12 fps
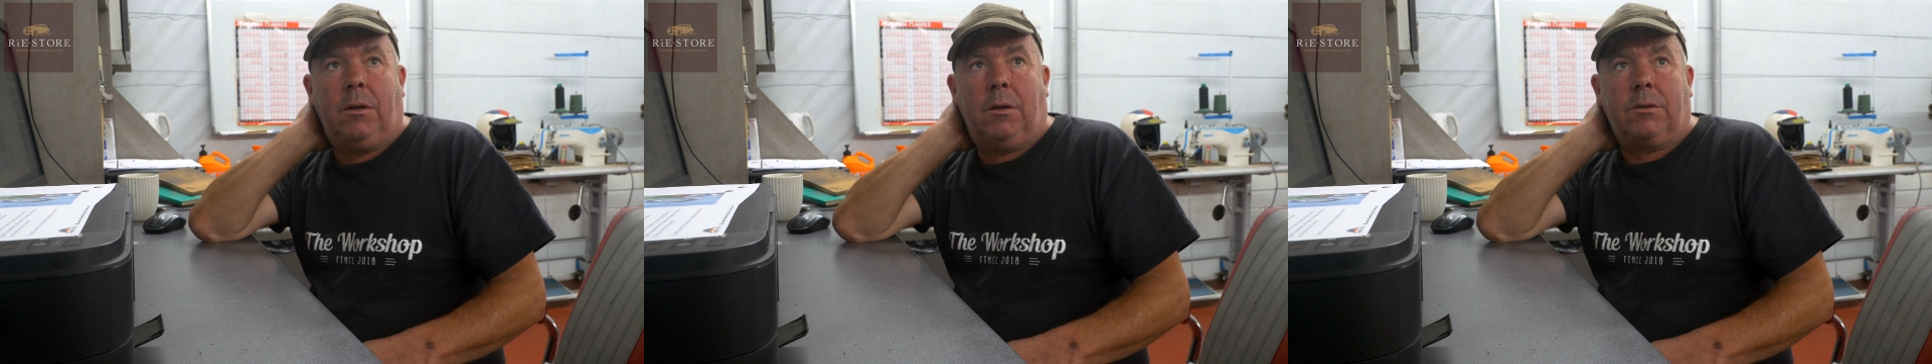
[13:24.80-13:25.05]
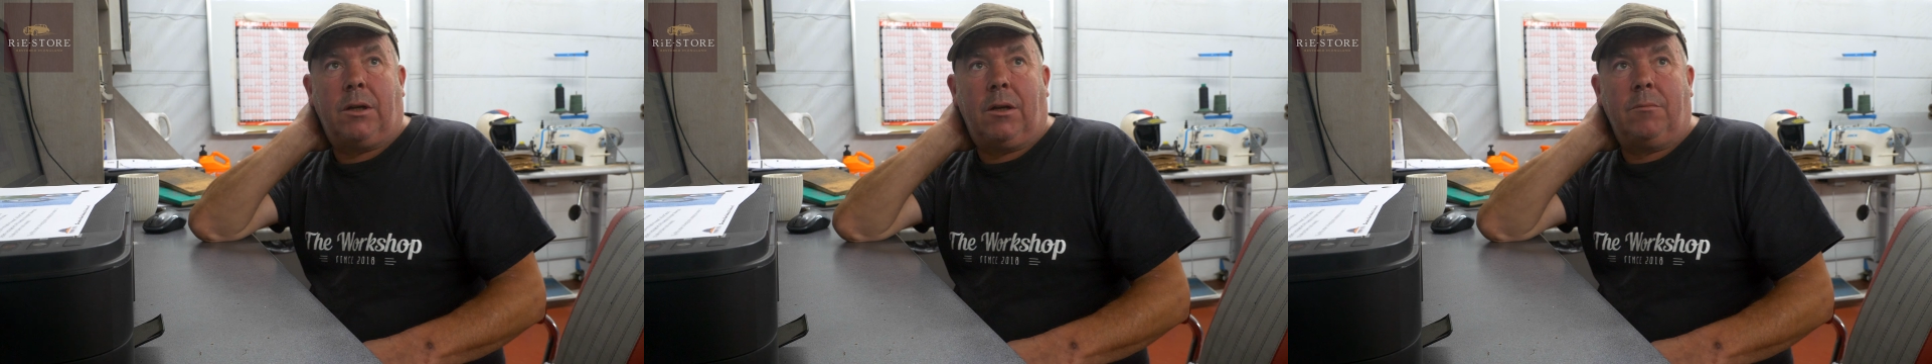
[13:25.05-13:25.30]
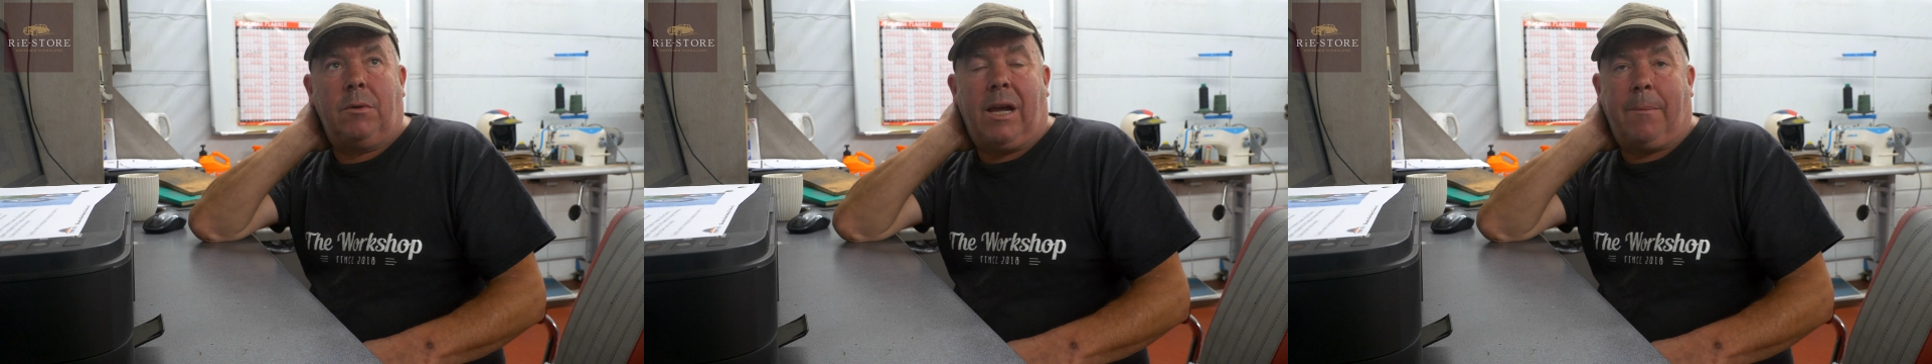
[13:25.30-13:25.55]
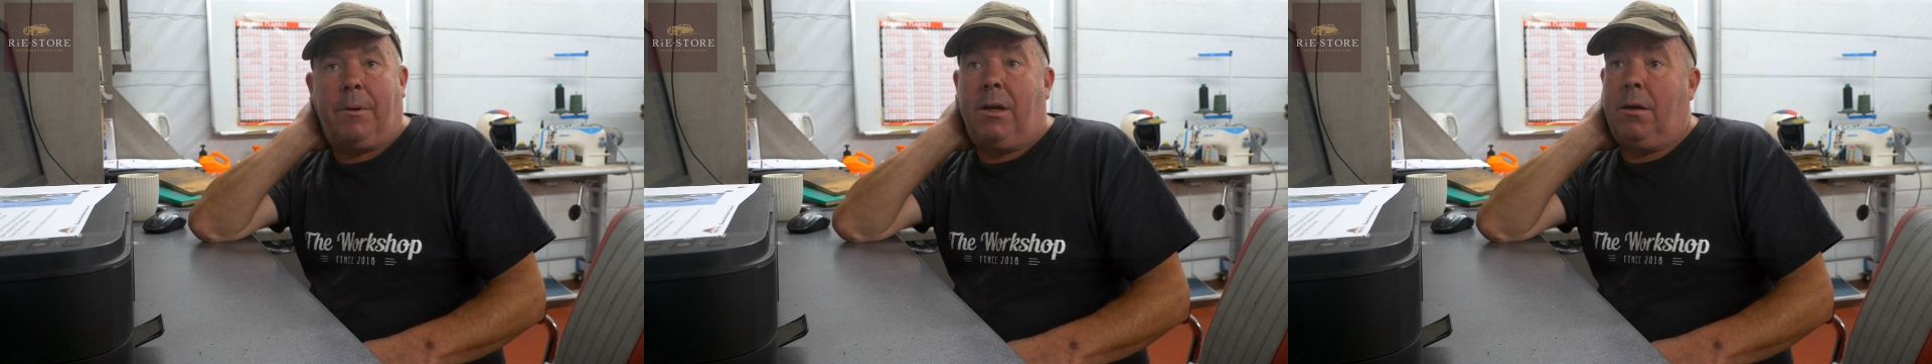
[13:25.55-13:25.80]
So
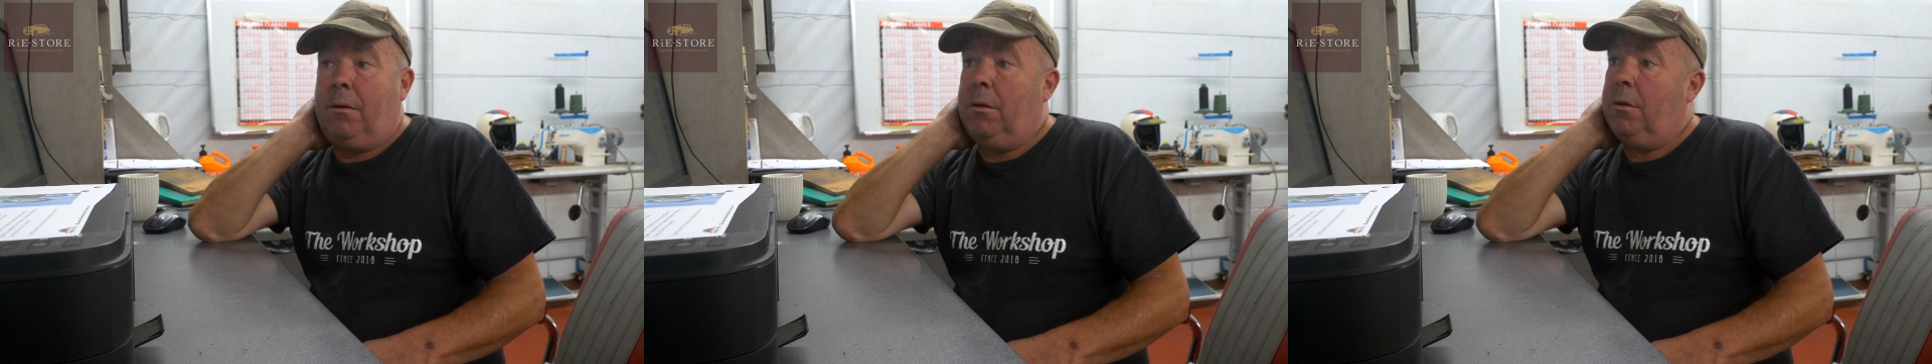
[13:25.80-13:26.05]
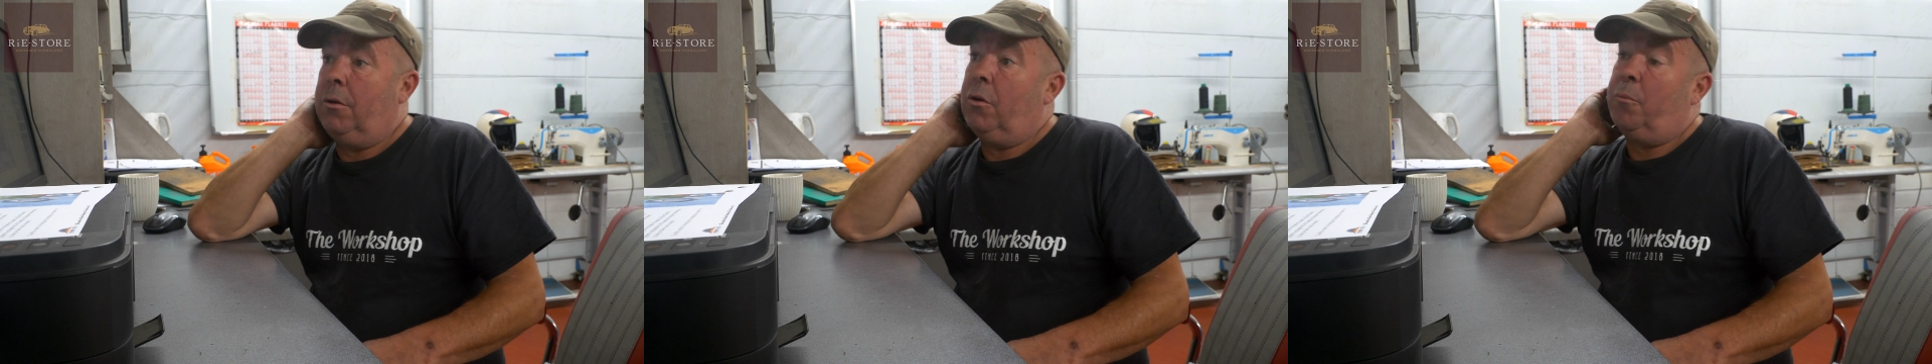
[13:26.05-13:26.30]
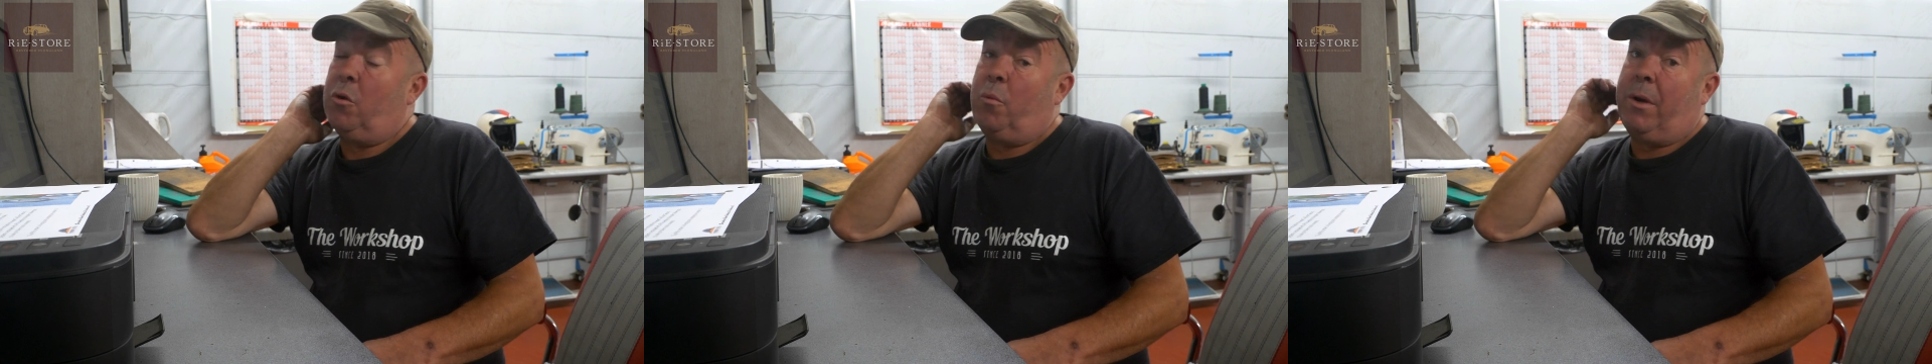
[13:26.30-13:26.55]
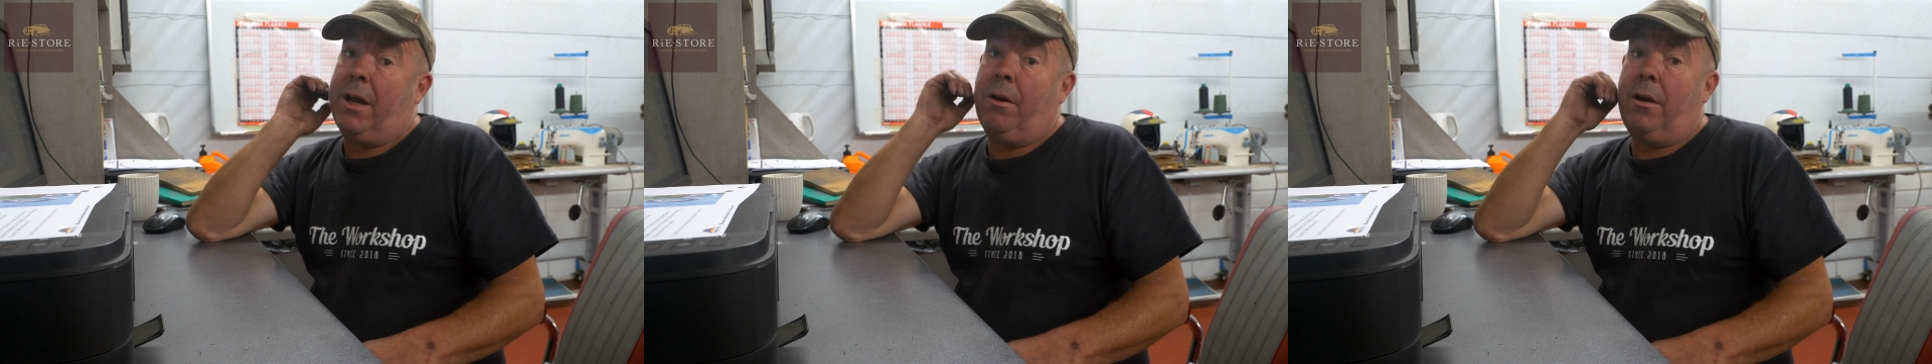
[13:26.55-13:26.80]
lap it in, new ball
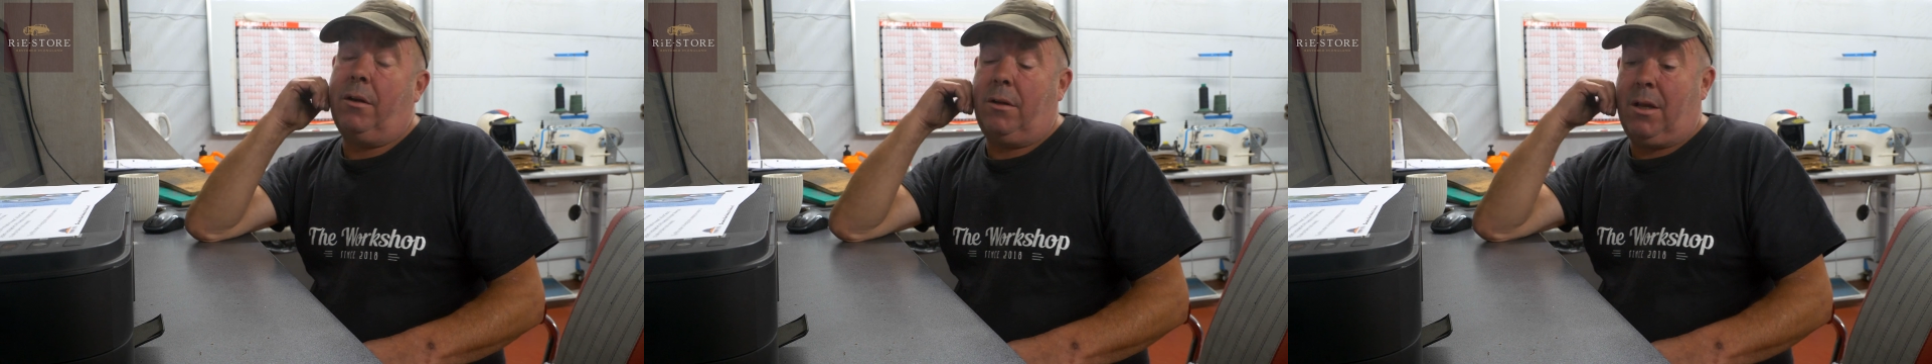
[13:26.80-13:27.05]
bearing,